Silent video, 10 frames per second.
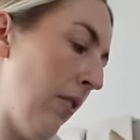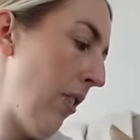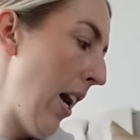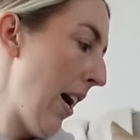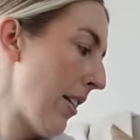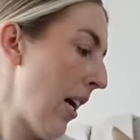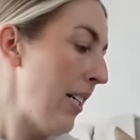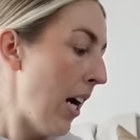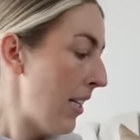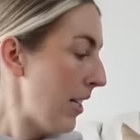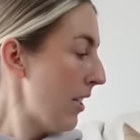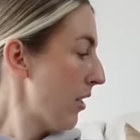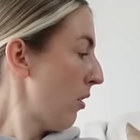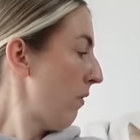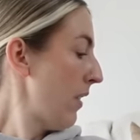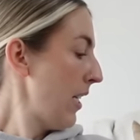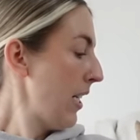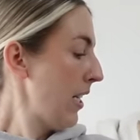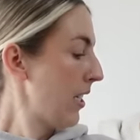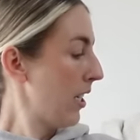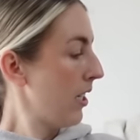relaxed. I did, I did sort of need